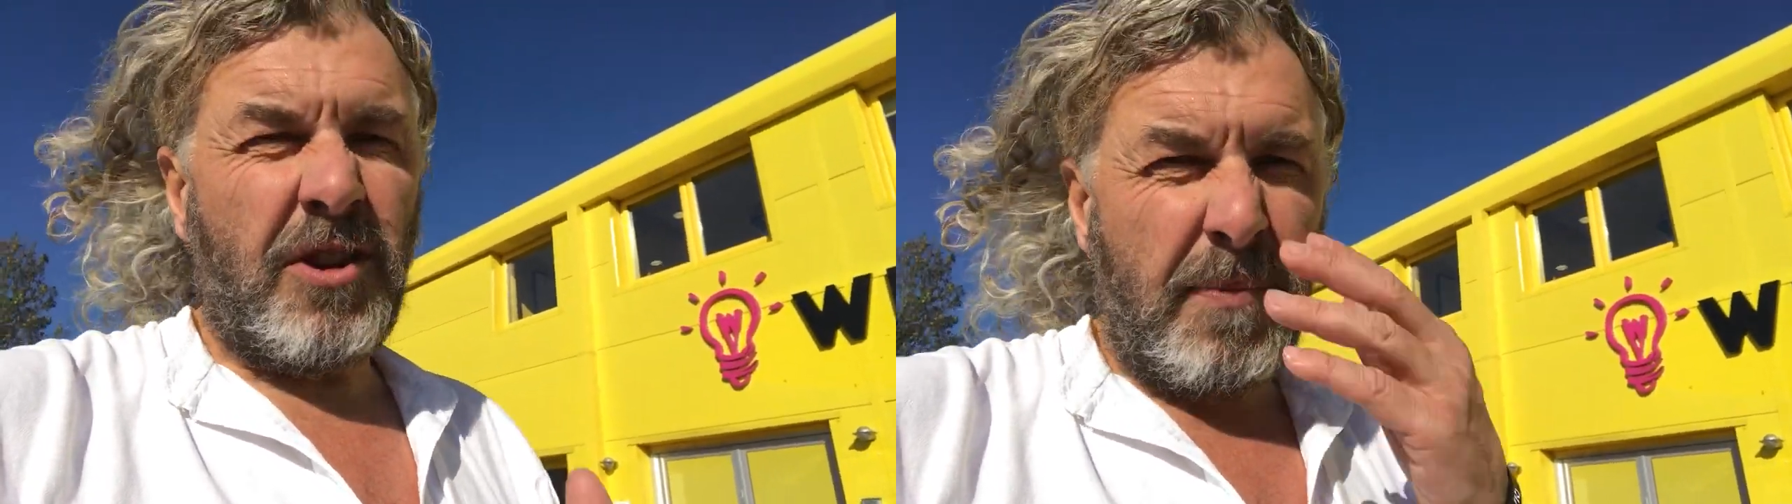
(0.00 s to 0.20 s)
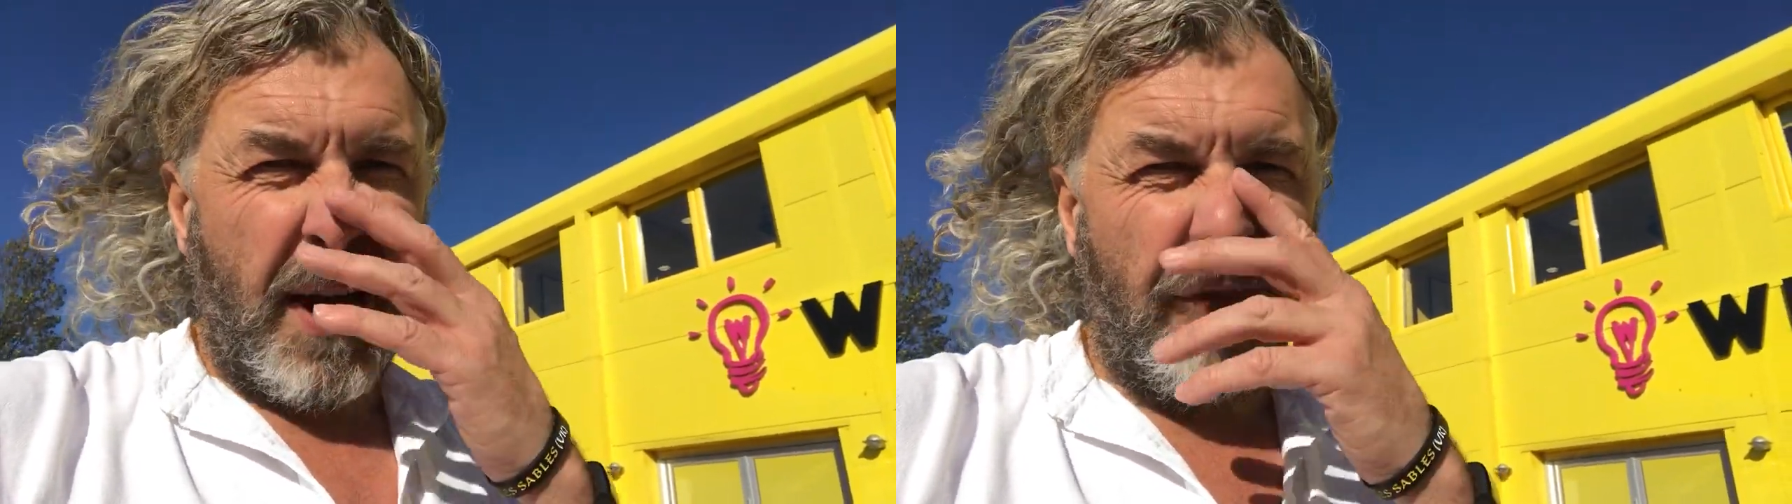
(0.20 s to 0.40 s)

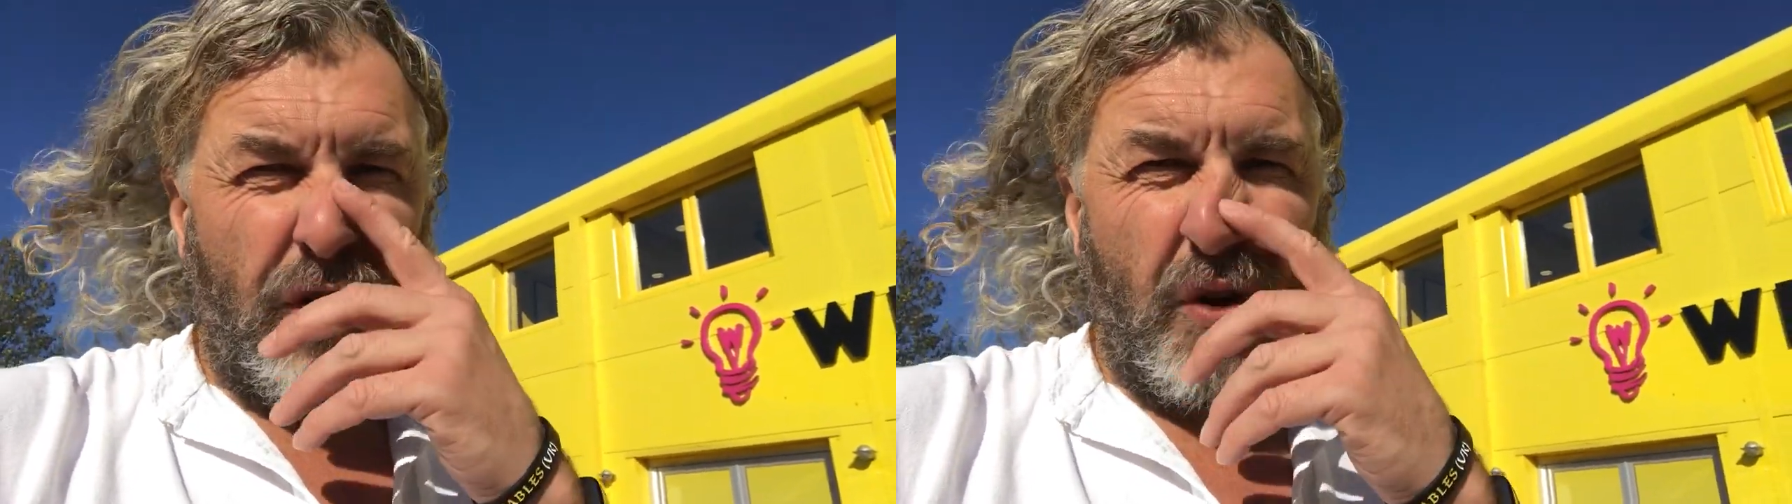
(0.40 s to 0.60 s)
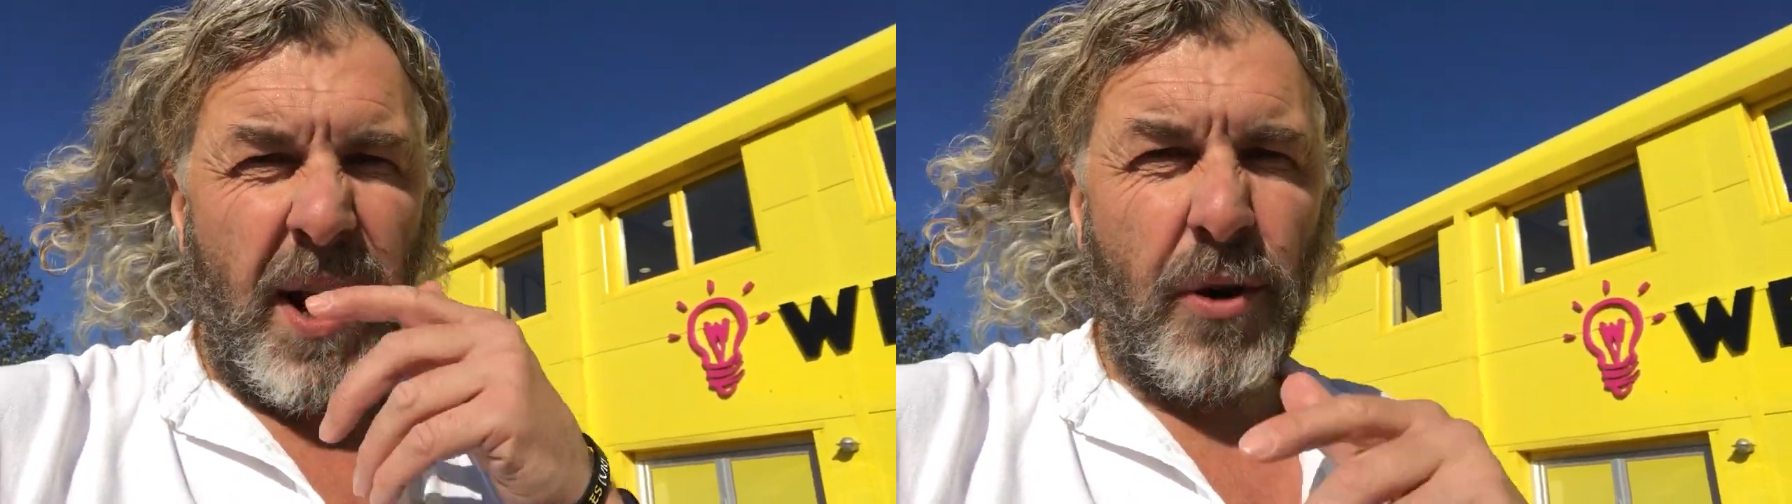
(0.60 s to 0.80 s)
It's about
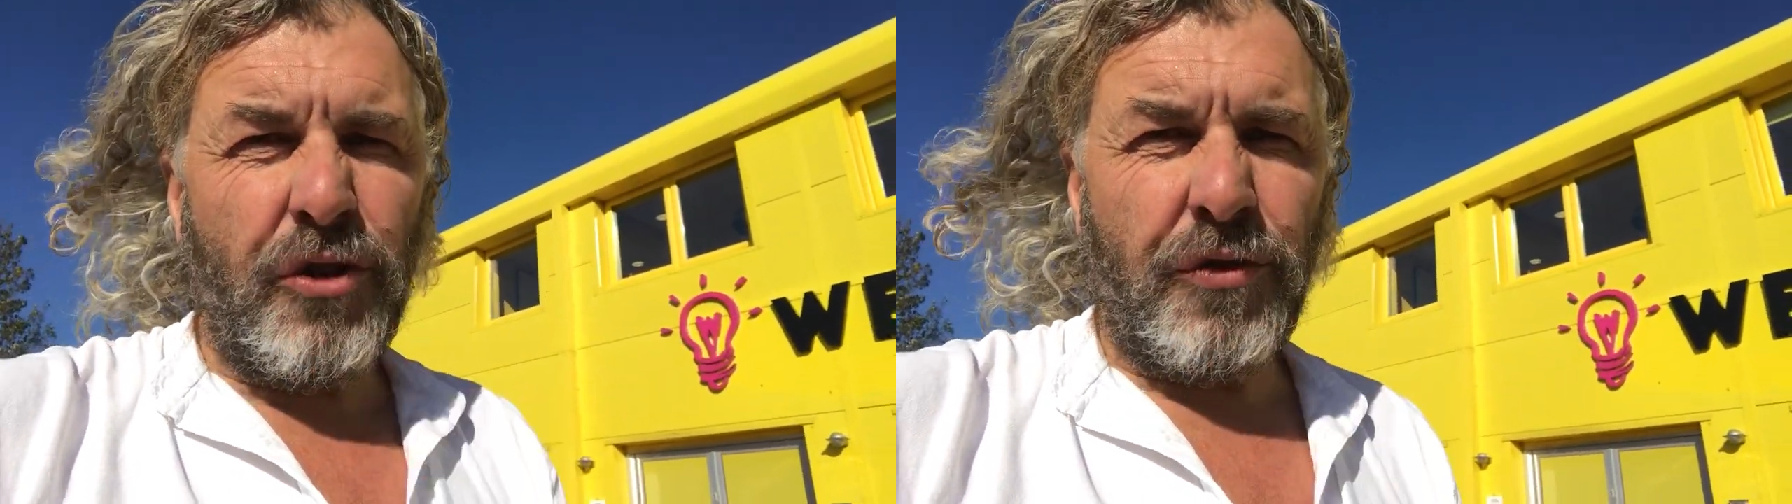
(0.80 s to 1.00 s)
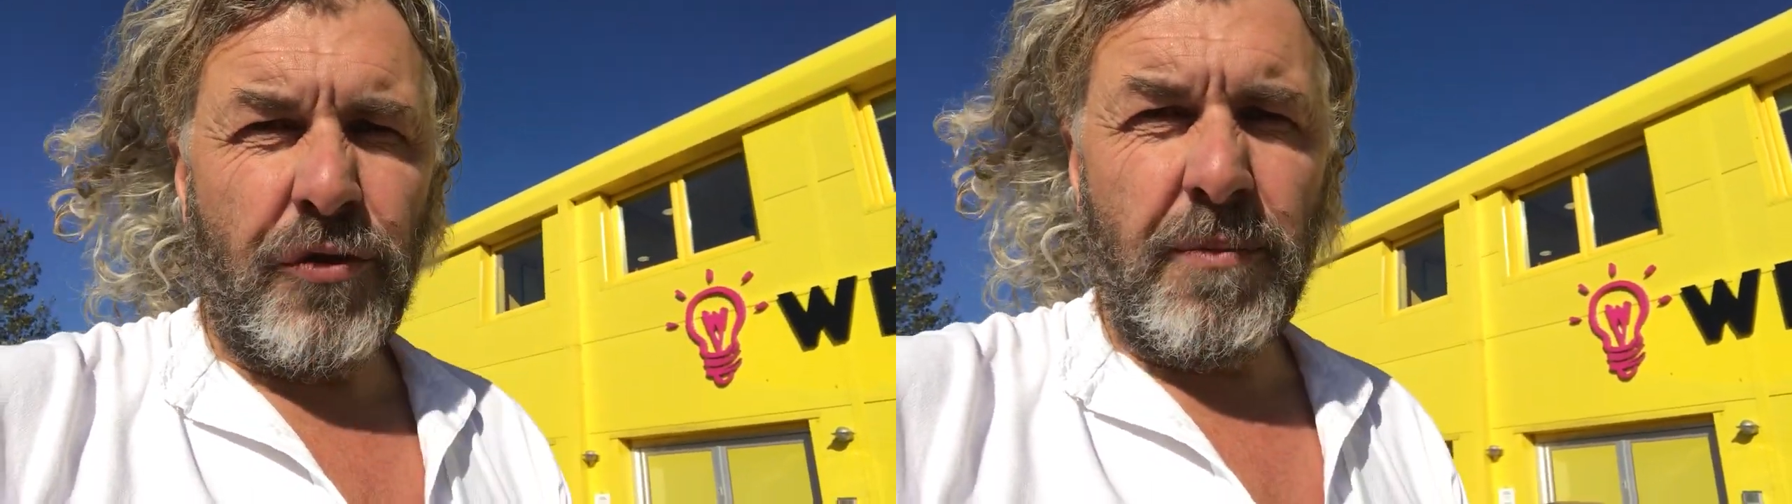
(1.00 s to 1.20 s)
four
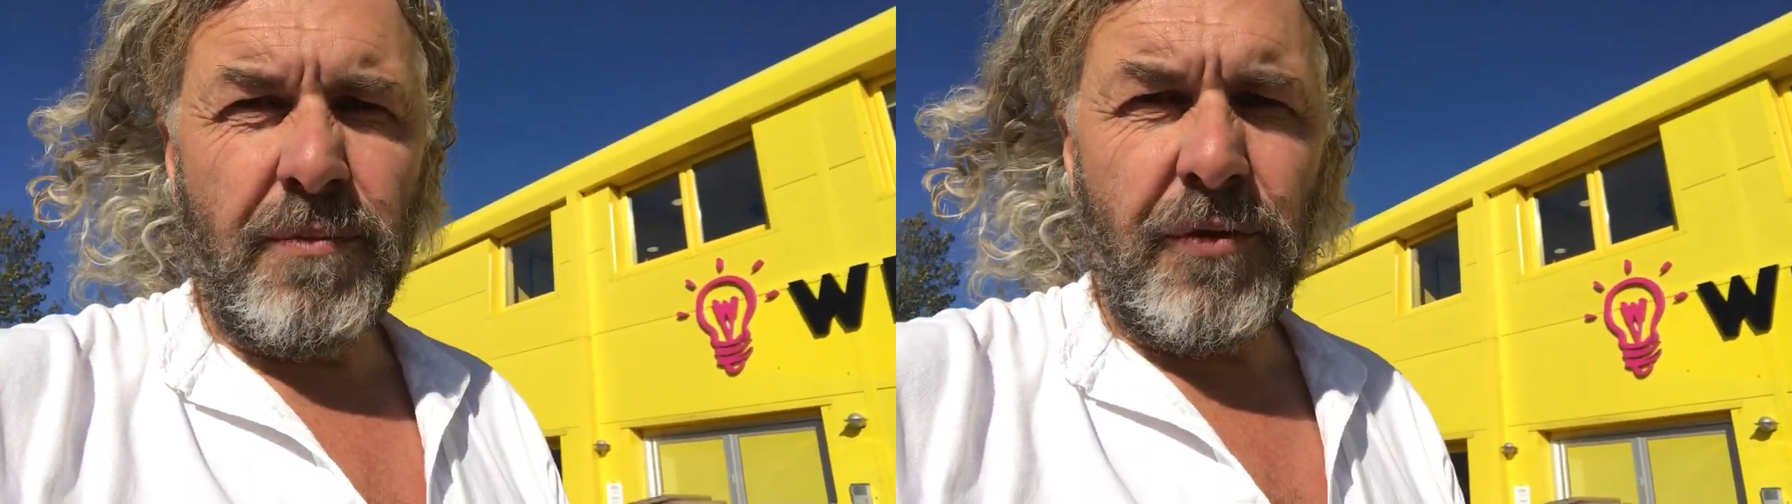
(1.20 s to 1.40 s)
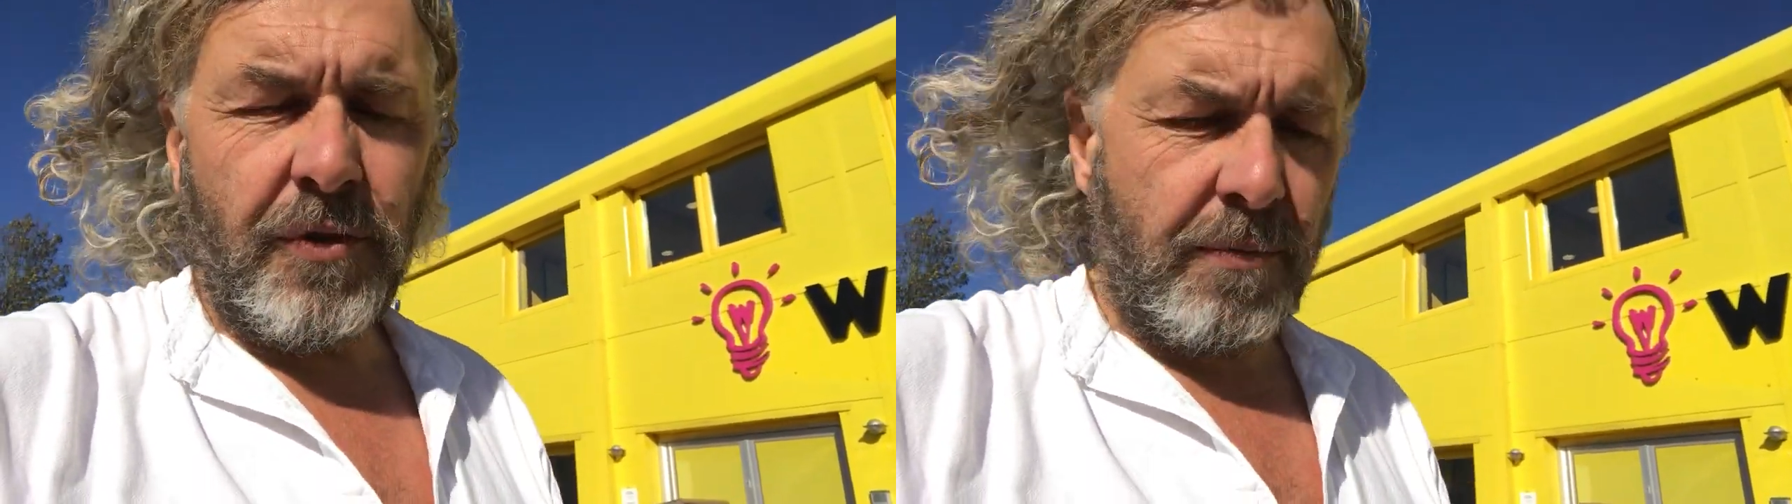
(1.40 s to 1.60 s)
hours
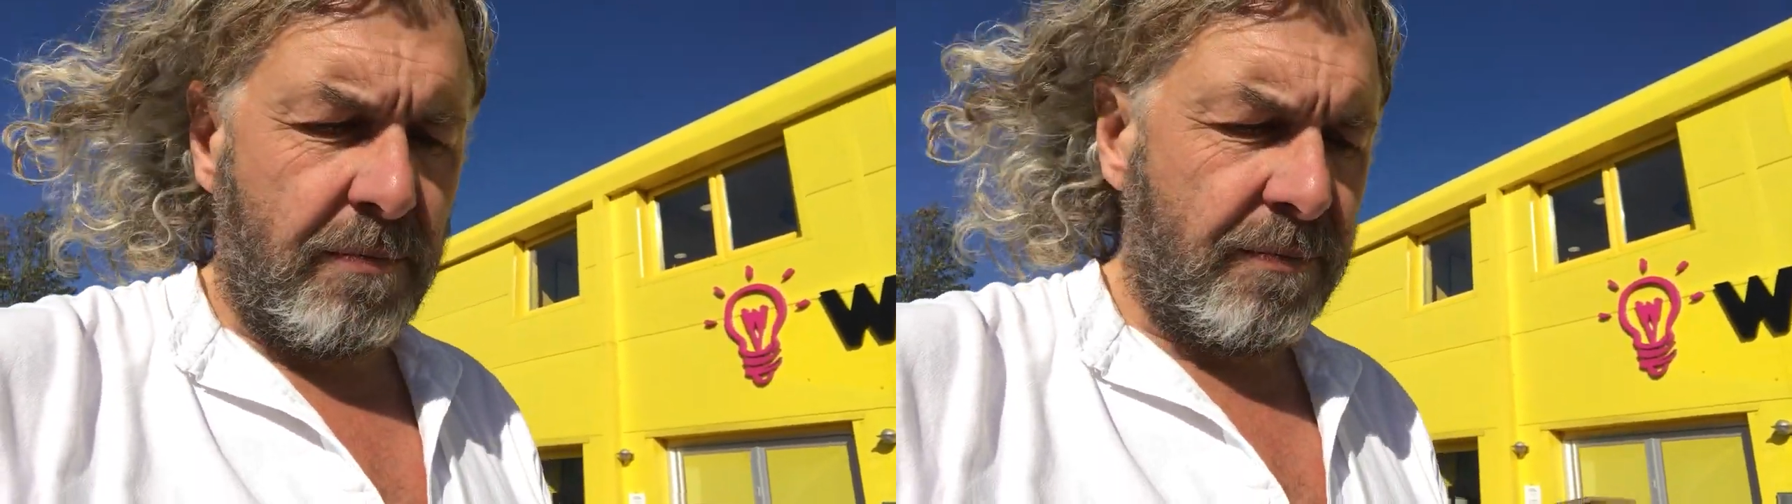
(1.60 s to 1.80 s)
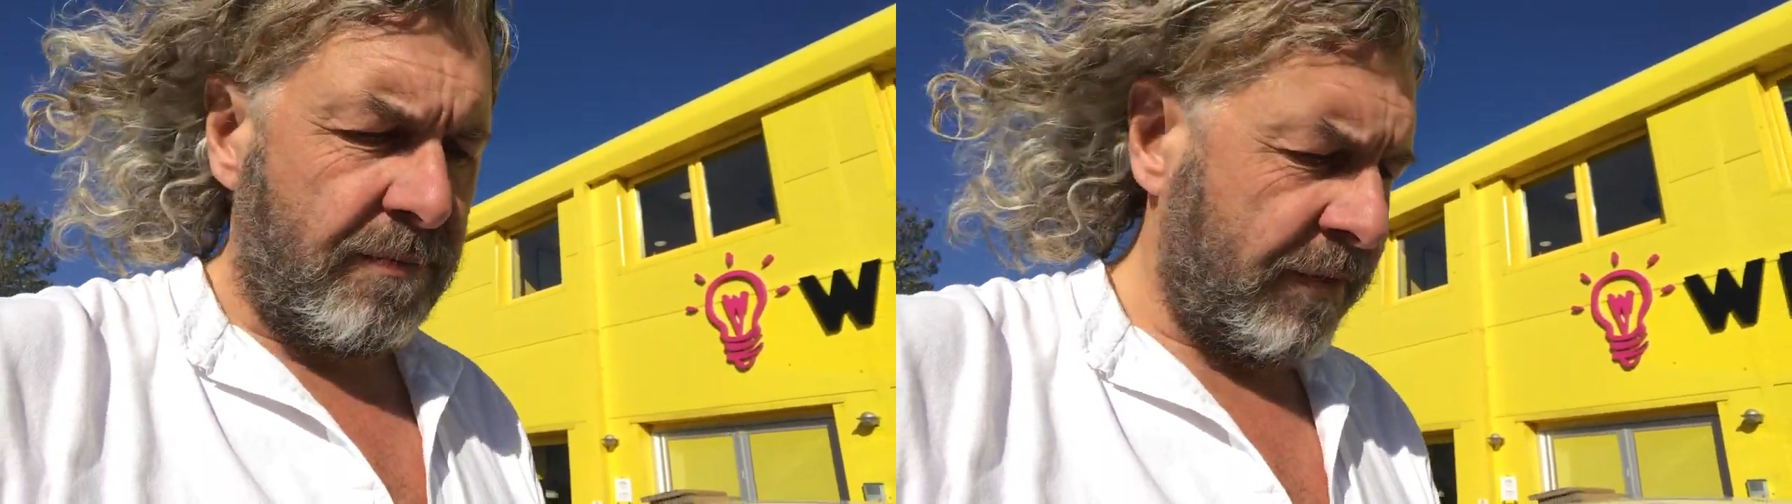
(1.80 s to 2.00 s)
from,
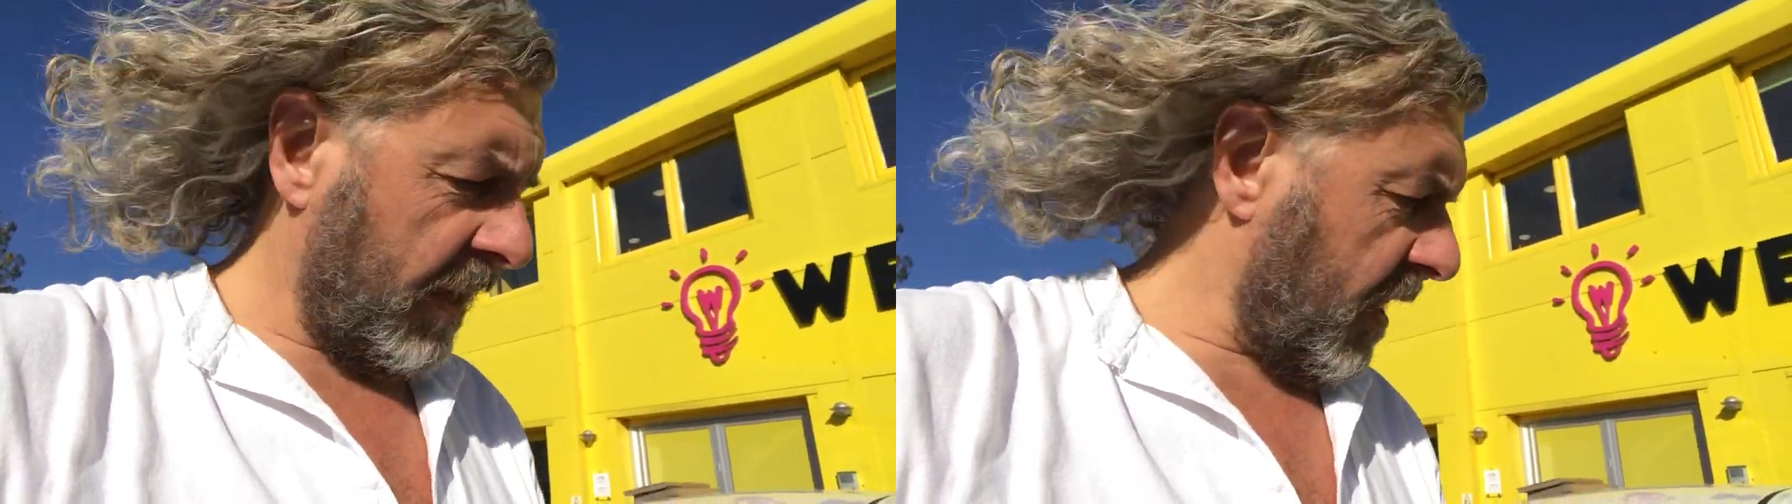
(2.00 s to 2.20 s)
from